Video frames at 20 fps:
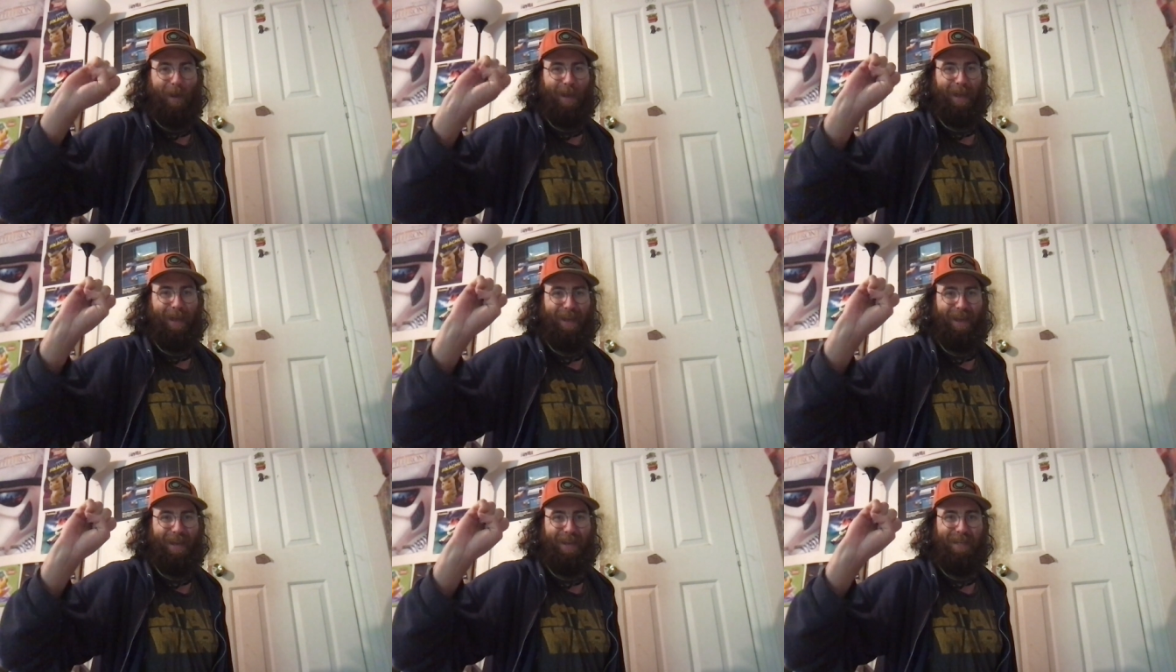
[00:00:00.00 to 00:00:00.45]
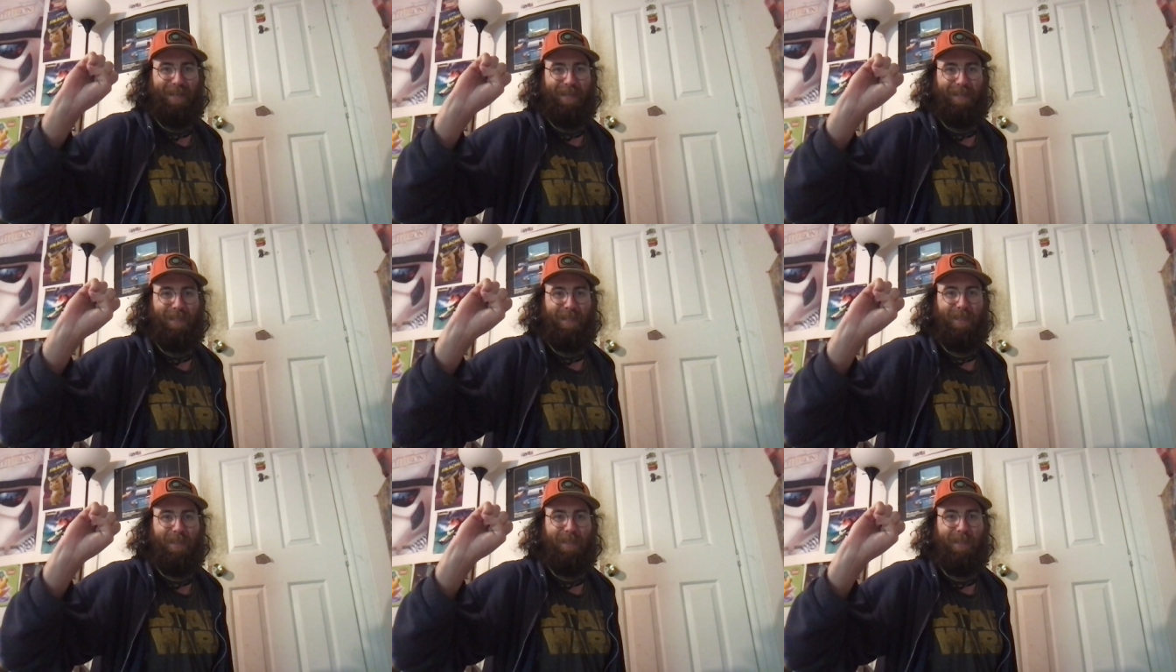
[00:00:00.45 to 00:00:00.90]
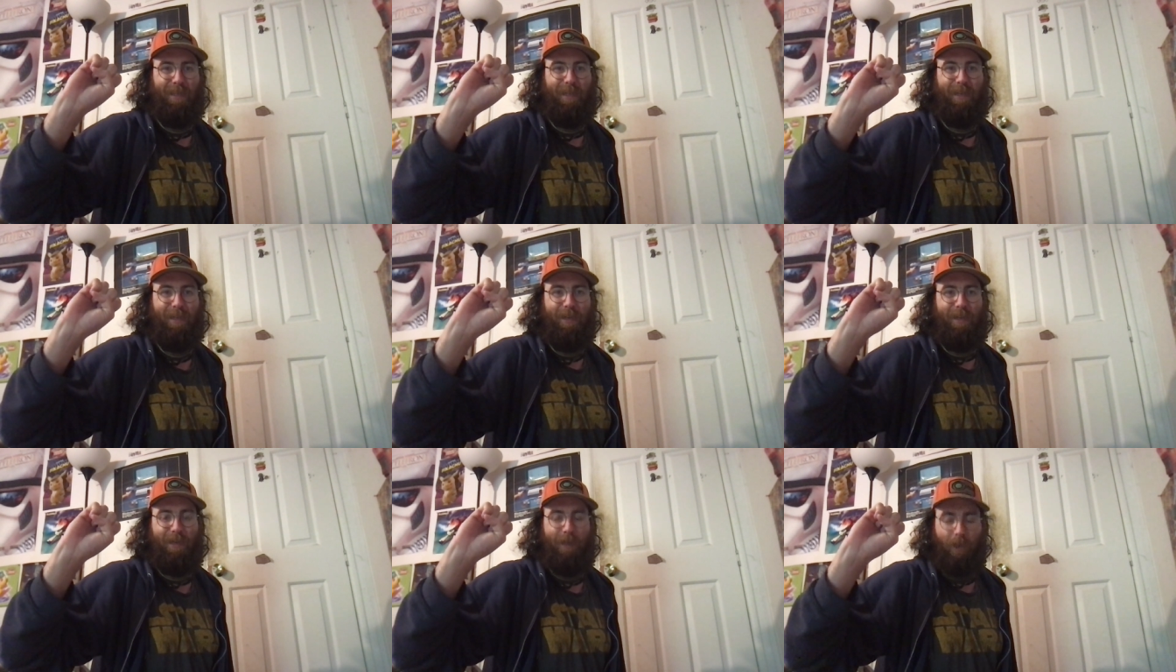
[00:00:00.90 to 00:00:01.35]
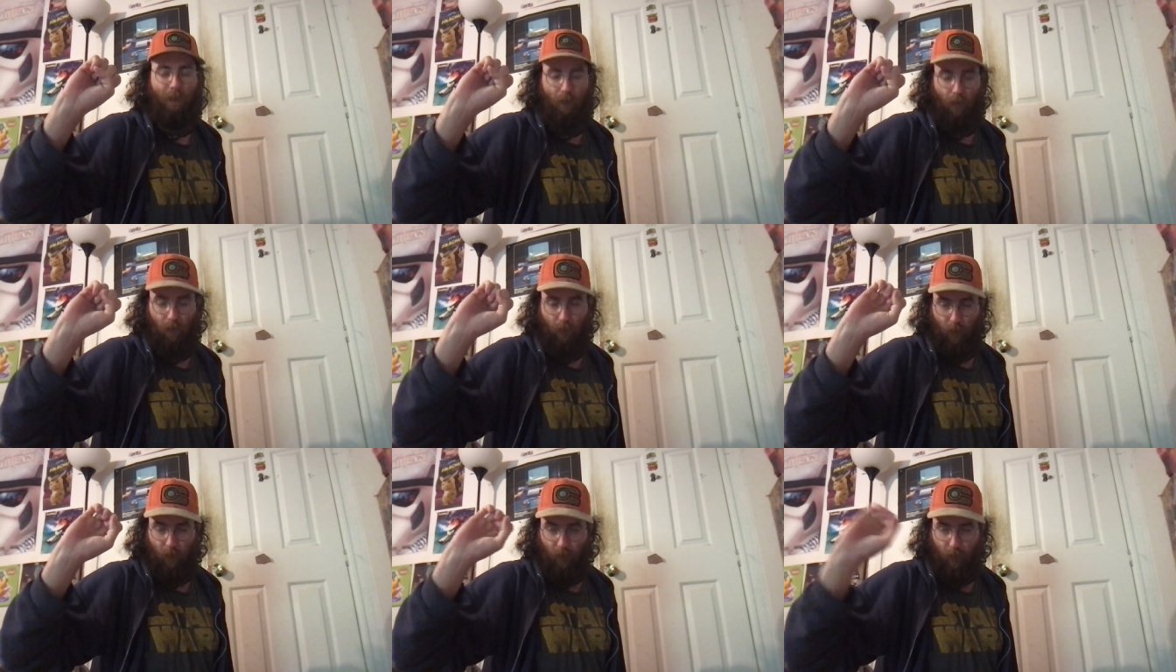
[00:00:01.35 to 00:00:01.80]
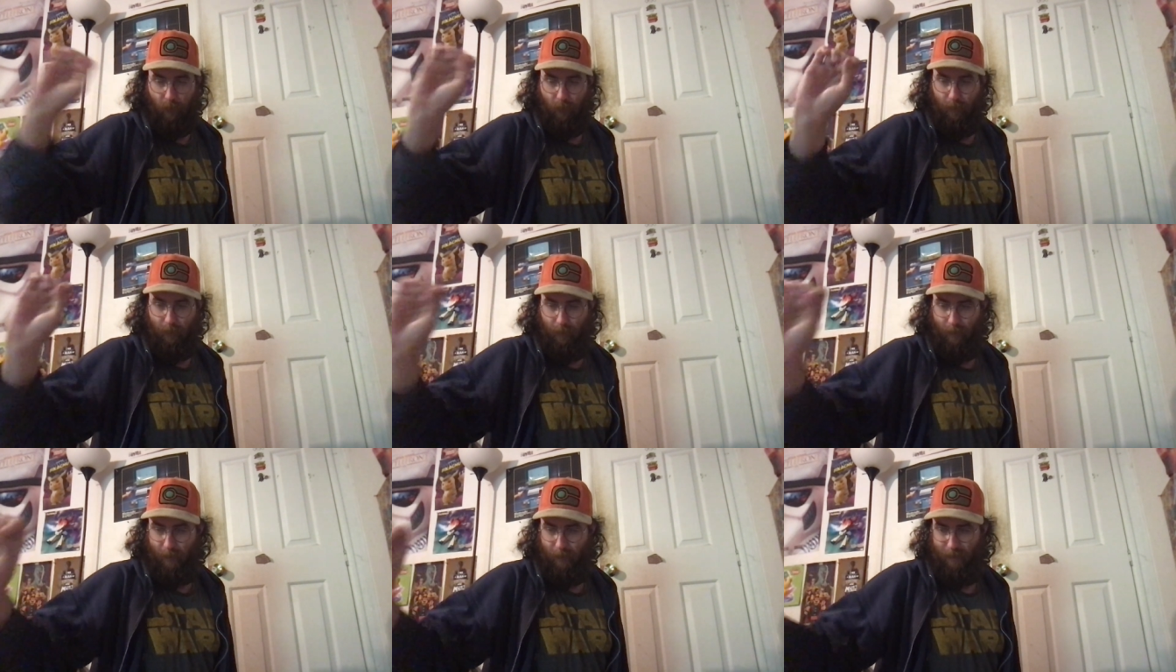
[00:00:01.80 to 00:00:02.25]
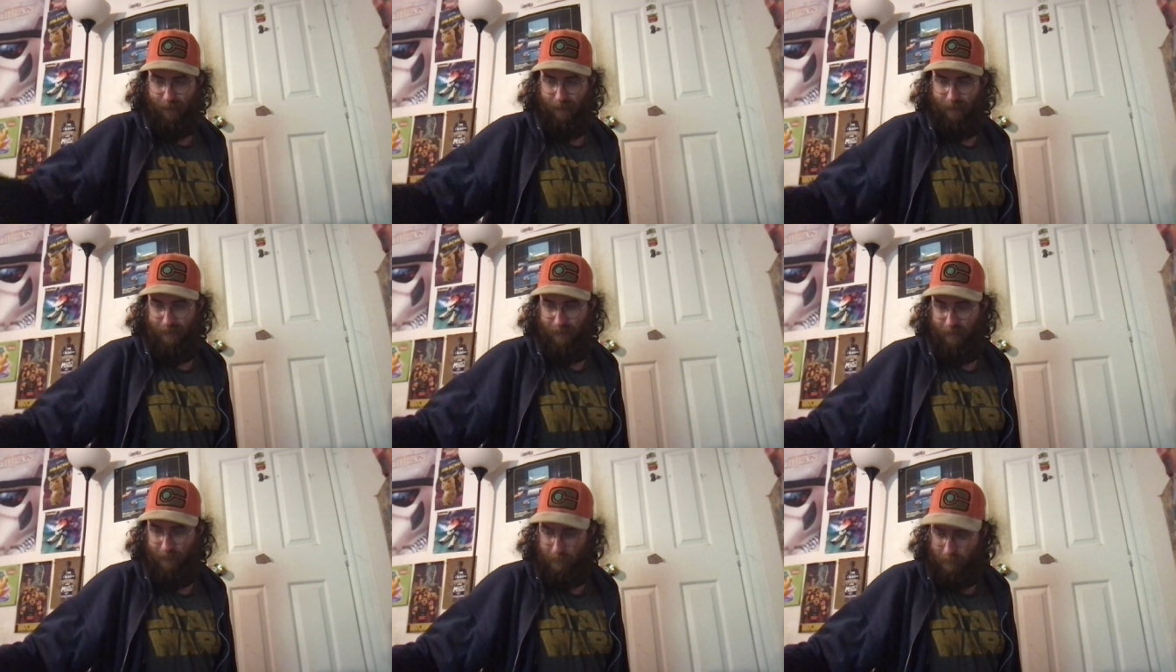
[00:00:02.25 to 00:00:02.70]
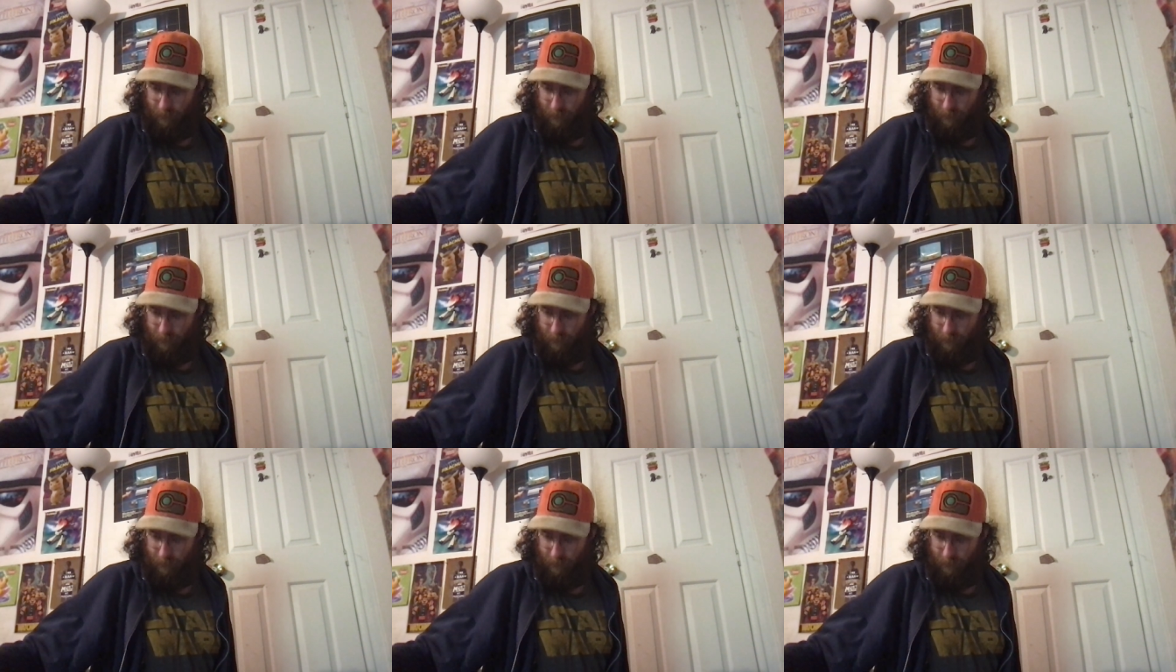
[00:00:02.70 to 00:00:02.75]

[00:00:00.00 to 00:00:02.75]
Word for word: and and